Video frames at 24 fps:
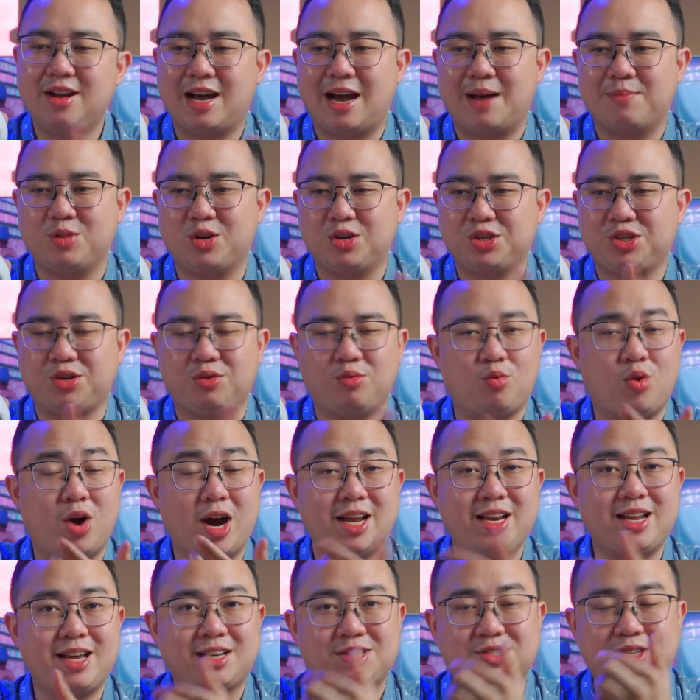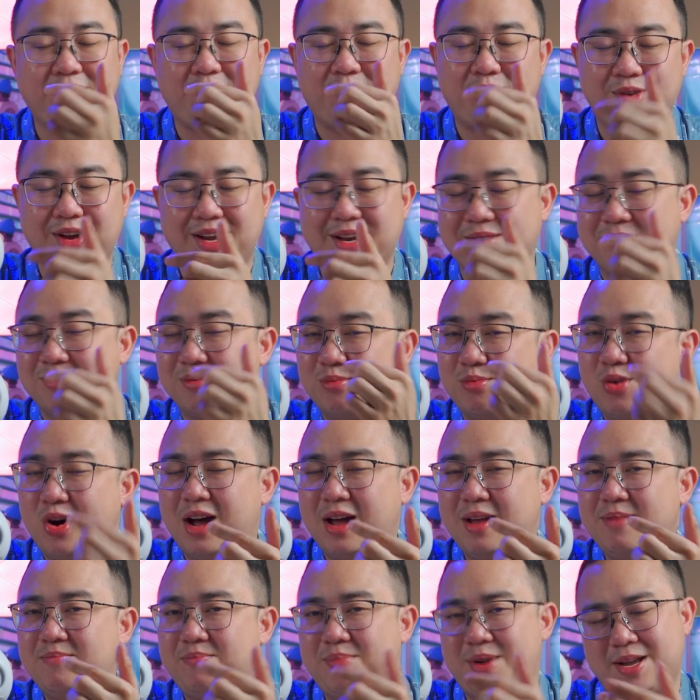I'm not sure why they actually created
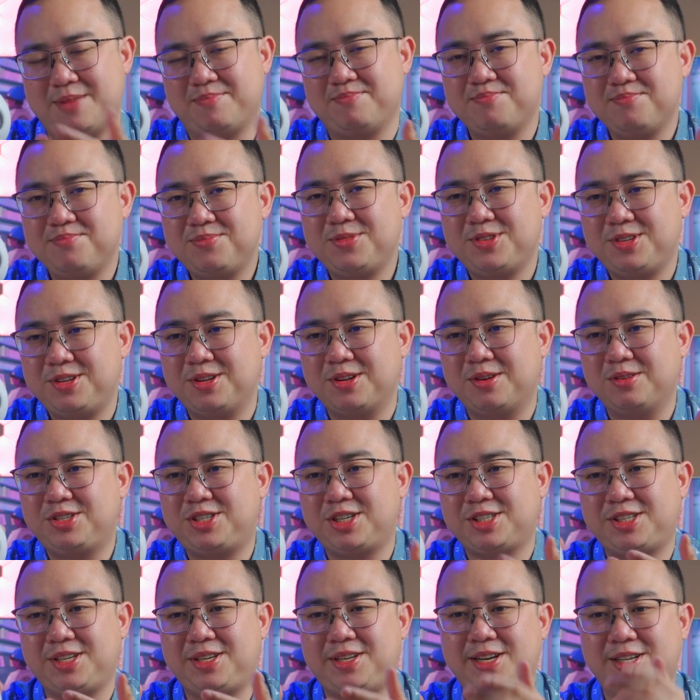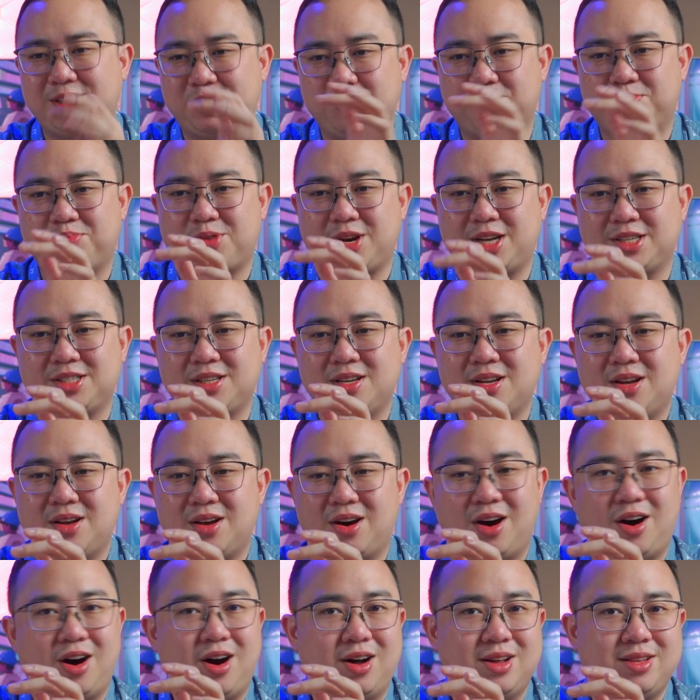one, but you know, just in case you press
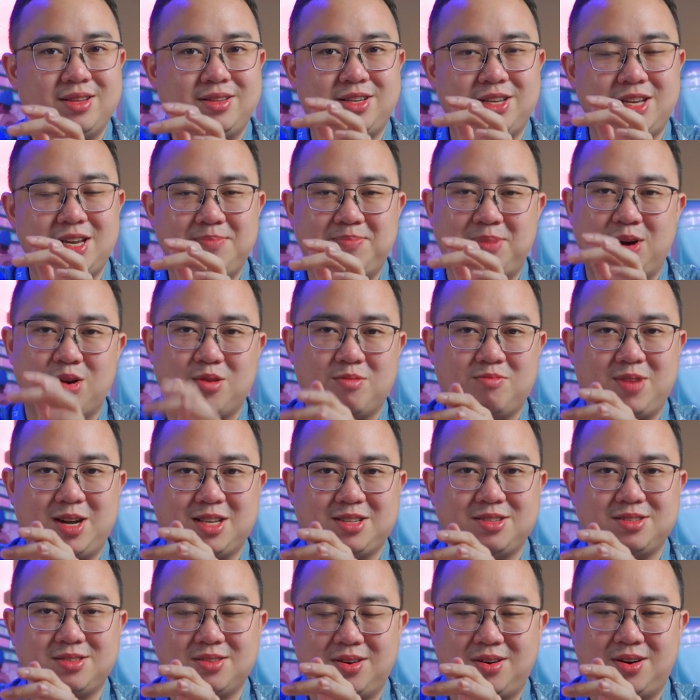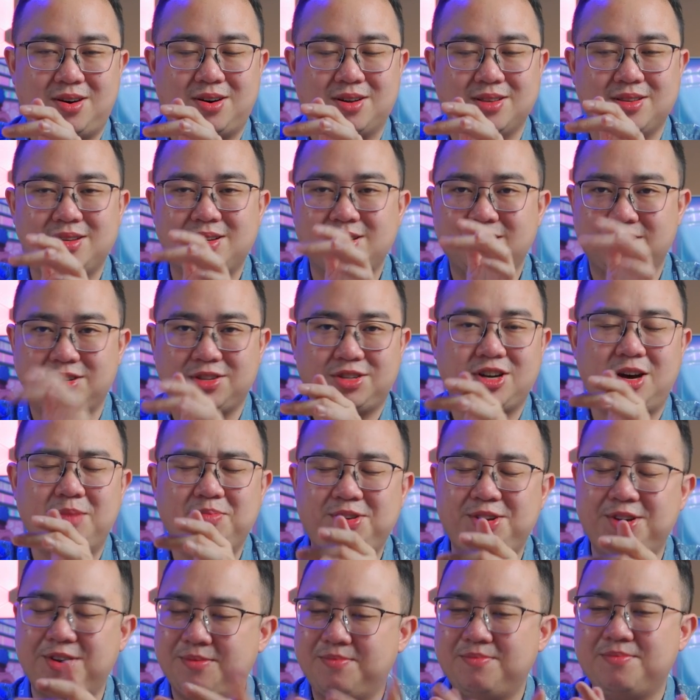on the power button on the top
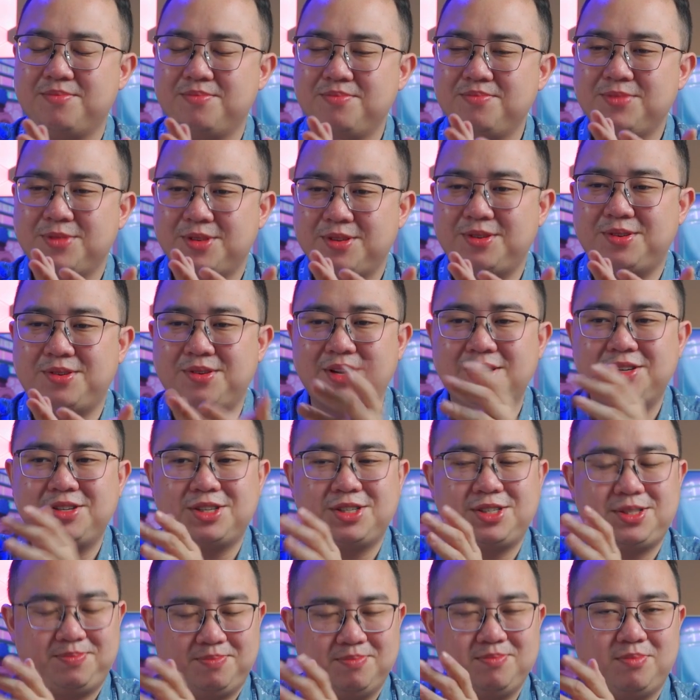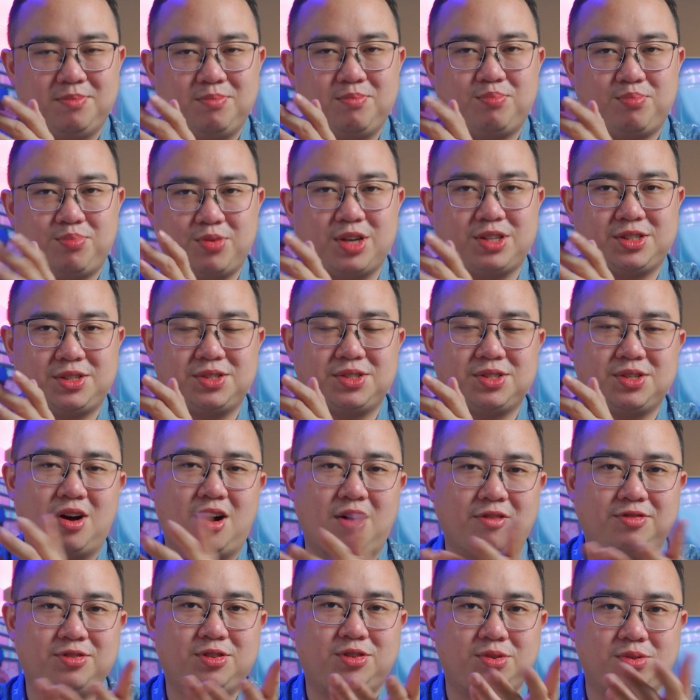here, you can just press this
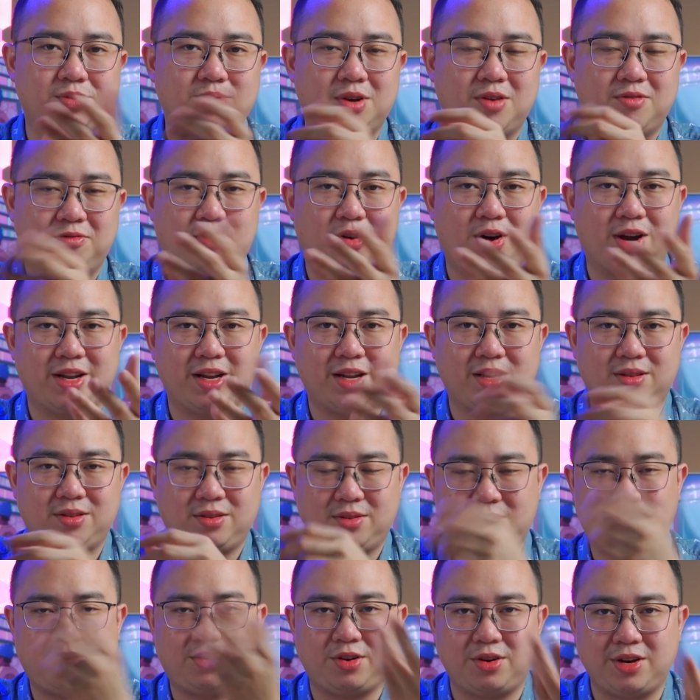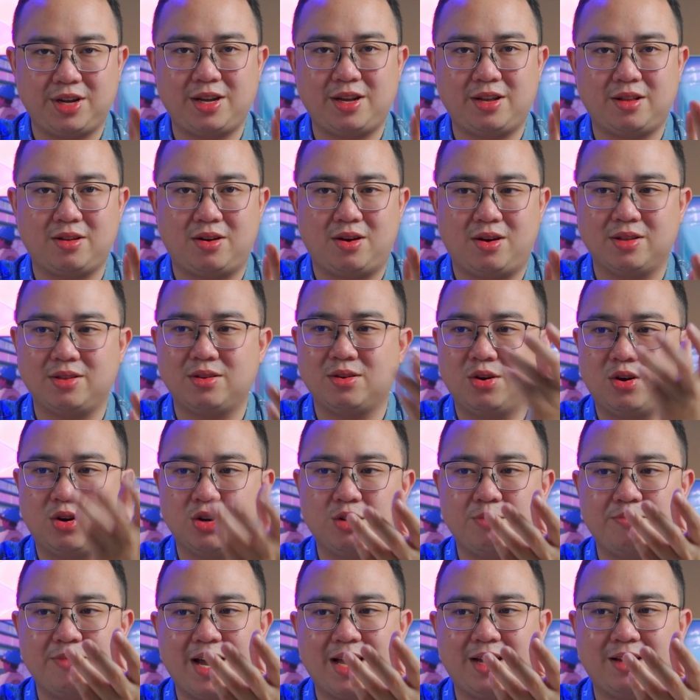off to avoid it turning it on
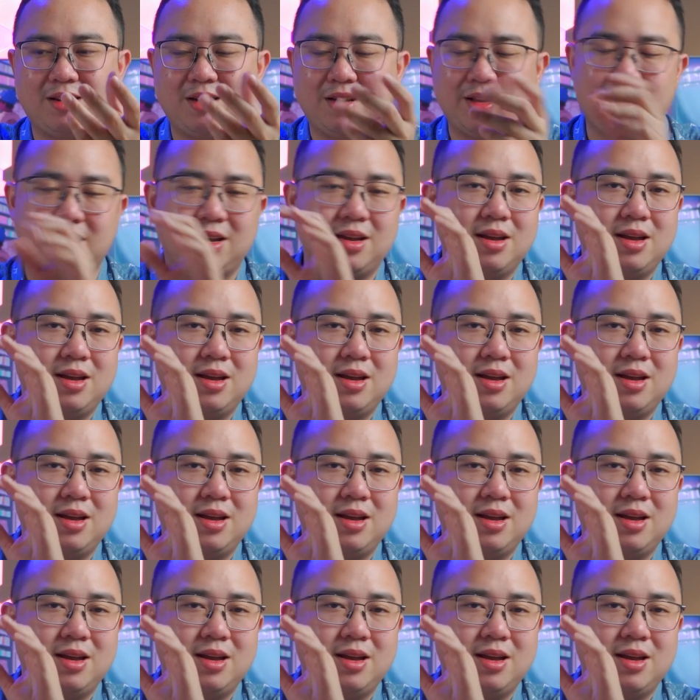automatically.